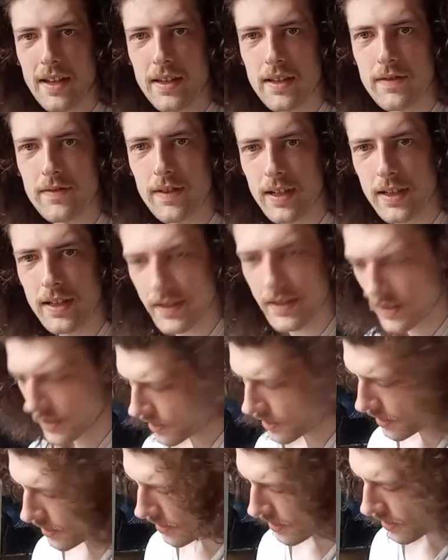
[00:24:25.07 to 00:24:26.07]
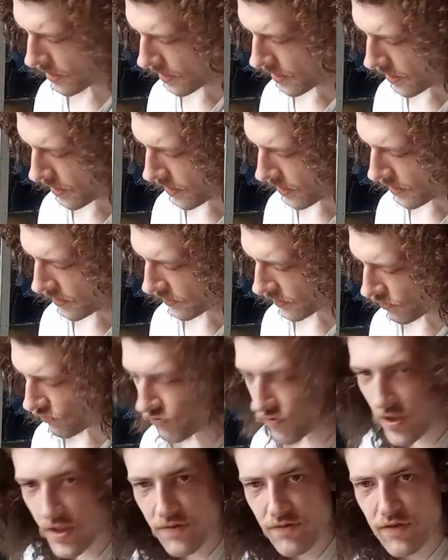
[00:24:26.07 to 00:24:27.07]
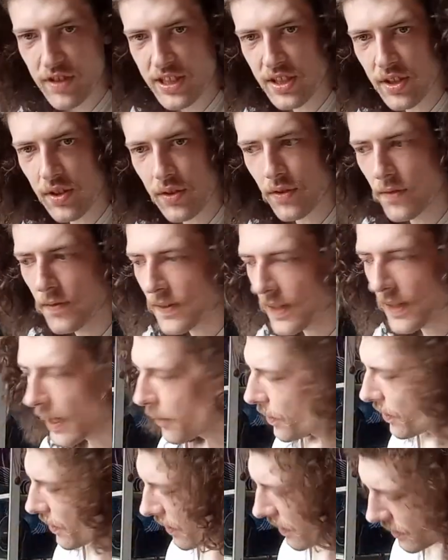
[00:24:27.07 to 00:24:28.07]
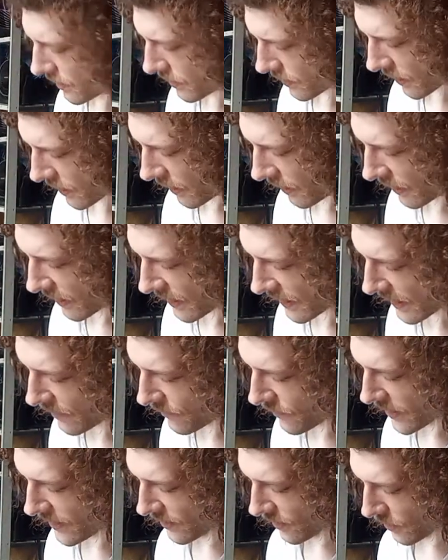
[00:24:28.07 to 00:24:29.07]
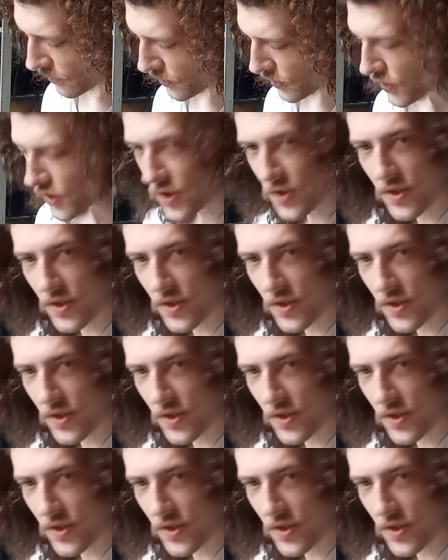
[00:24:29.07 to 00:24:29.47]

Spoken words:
right? To resolve it, I want a clean resolution,